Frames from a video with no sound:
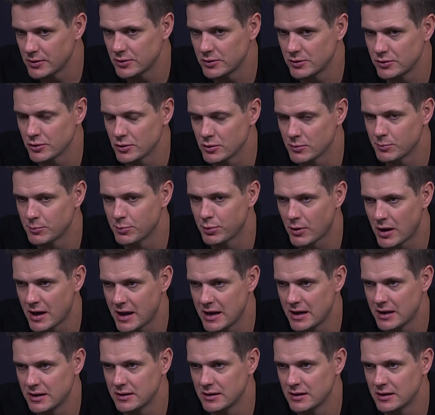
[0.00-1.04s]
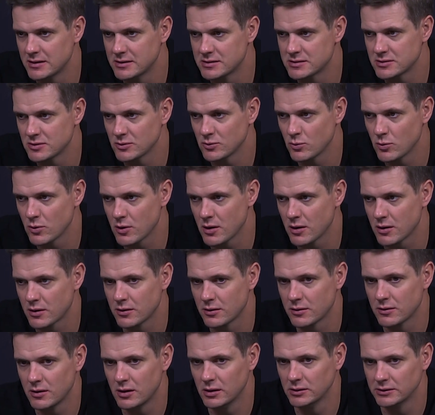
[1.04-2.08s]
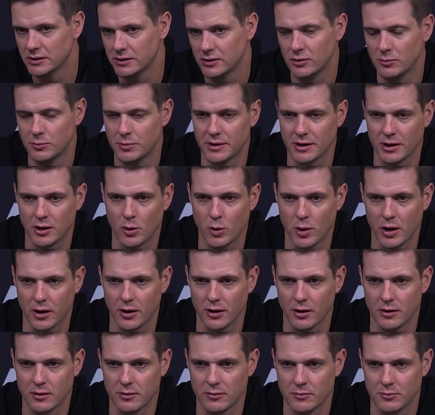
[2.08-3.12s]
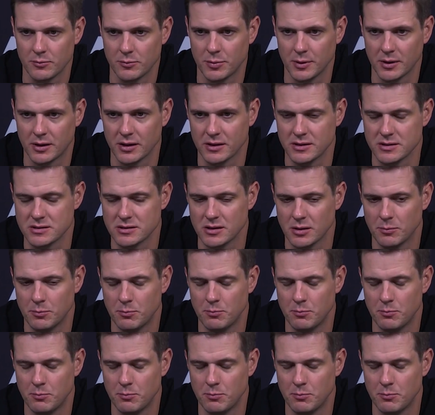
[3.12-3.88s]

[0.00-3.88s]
your brain needs to work a little bit quicker because